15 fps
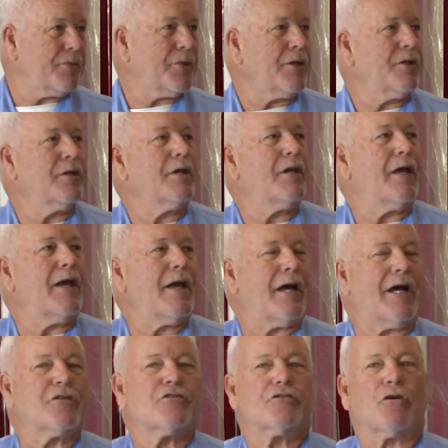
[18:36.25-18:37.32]
20 years.
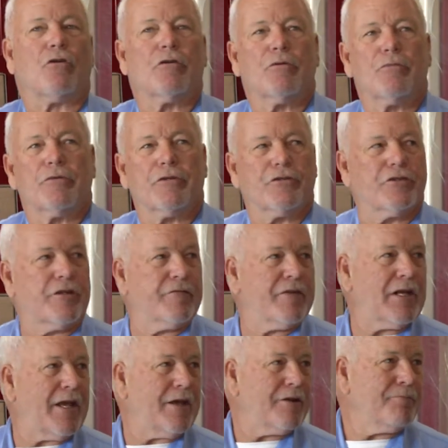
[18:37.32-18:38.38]
I started with the city of
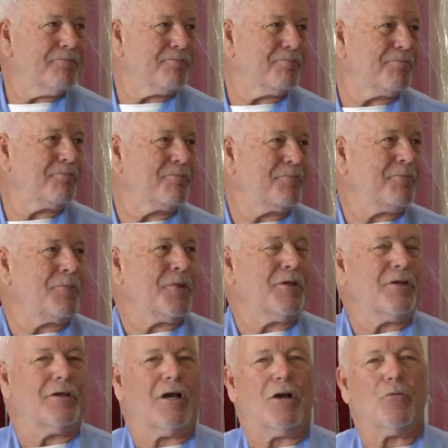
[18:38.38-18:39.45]
Atlanta.
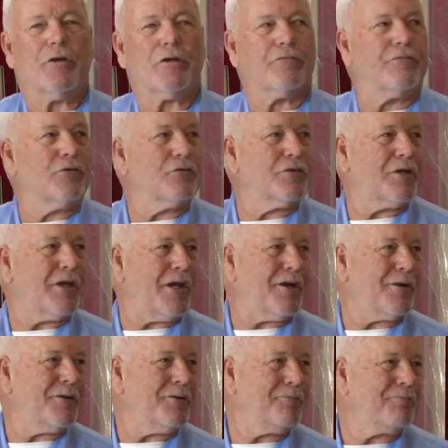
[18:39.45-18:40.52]
Okay. I went to Fulton
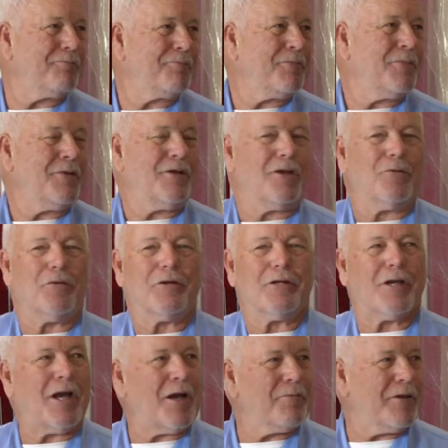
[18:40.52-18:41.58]
County. Mm-hmm. I went
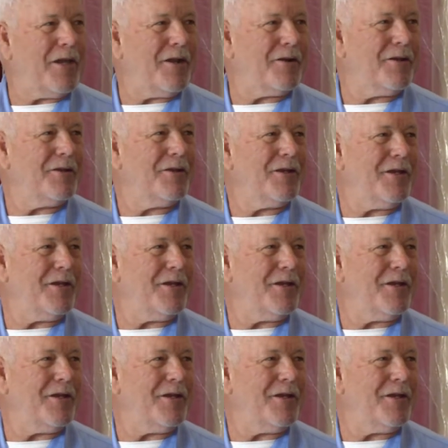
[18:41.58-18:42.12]
to Cobb County.